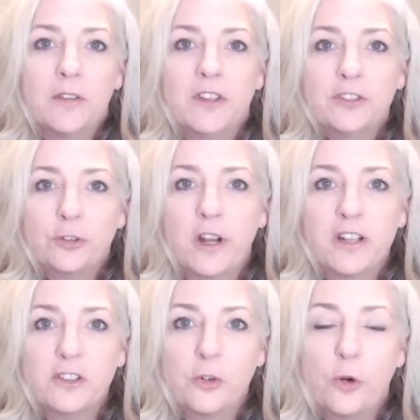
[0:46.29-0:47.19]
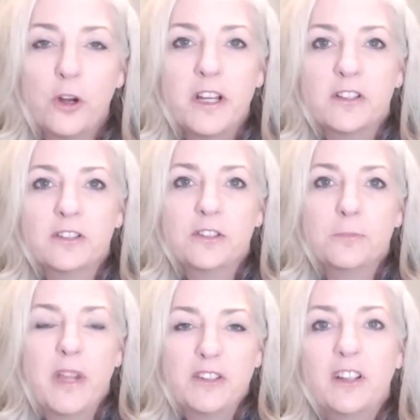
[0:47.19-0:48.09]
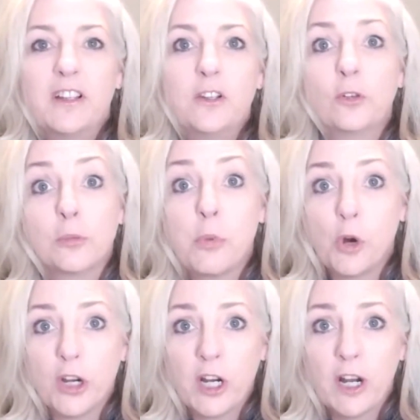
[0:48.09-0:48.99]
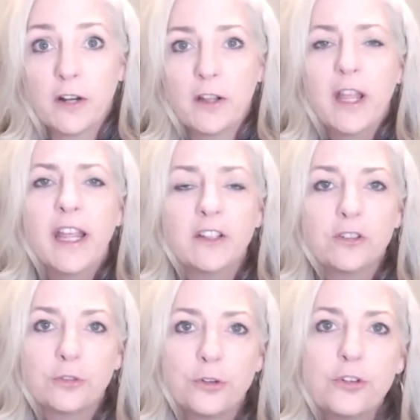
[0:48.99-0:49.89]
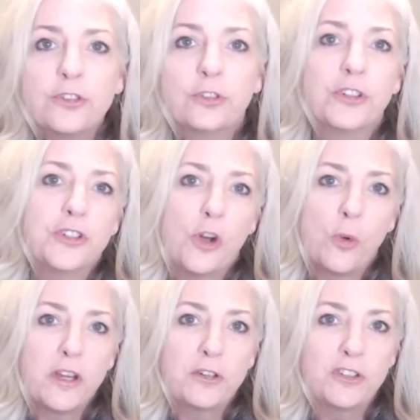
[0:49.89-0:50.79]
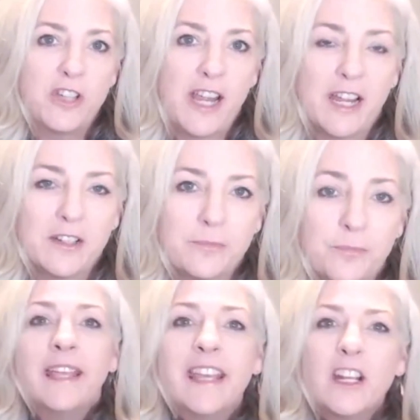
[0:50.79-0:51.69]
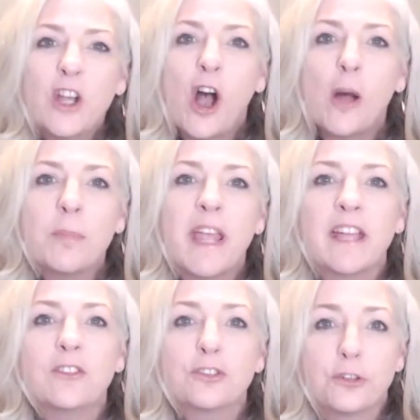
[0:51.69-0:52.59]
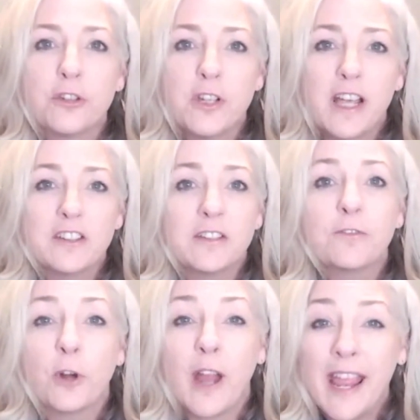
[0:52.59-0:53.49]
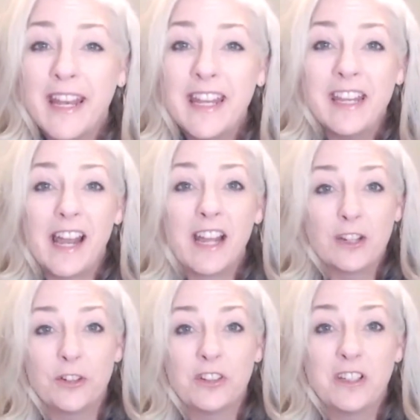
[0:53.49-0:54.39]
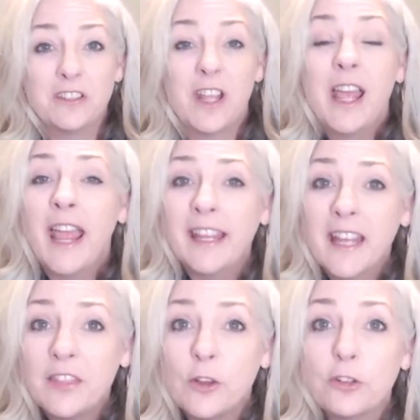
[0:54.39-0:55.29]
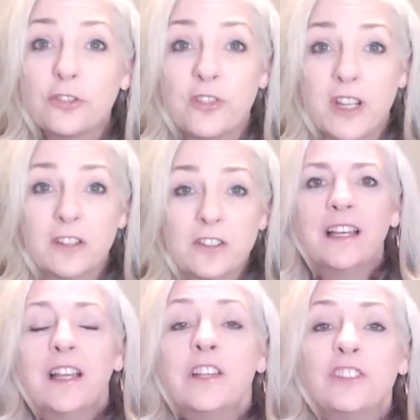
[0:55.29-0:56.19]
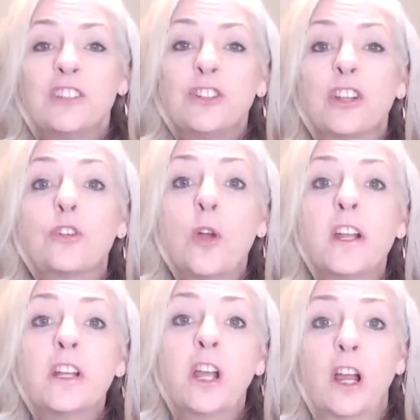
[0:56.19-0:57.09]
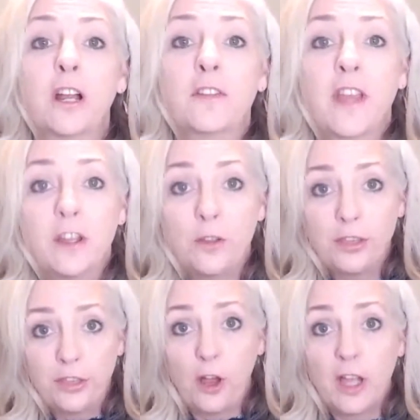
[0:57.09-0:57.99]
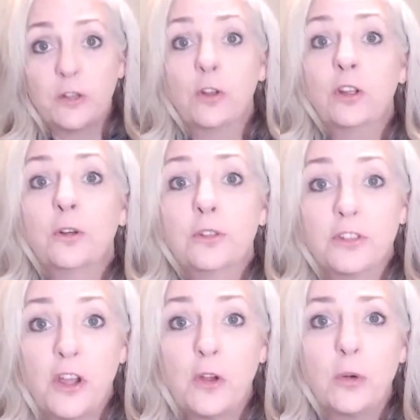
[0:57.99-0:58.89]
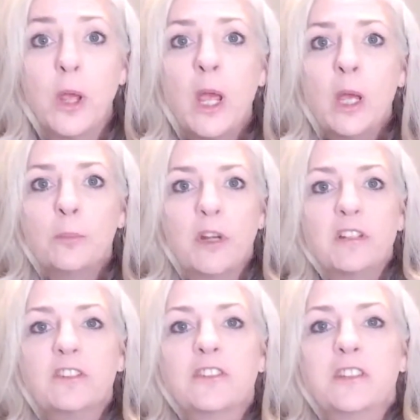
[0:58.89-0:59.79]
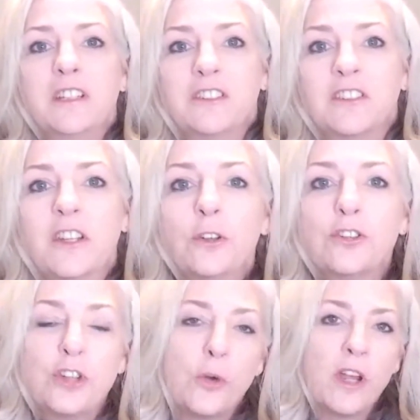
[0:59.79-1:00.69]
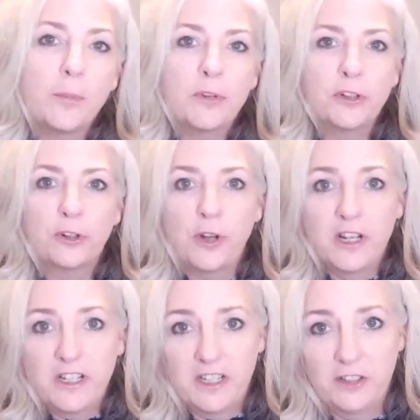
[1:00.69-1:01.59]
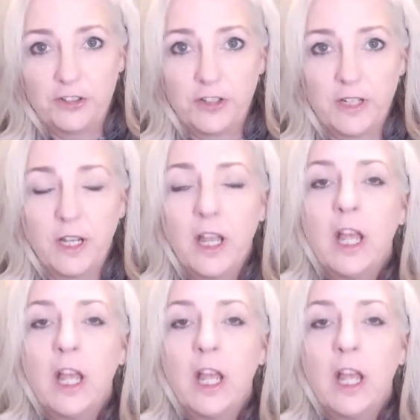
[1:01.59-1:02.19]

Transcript: This credit score is basically your report card. It's crucial to know where you stand. Get a copy and scrutinize it for any inaccuracies and get those fixed, such as a credit card that you thought you closed out, but it's still showing up in your credit history.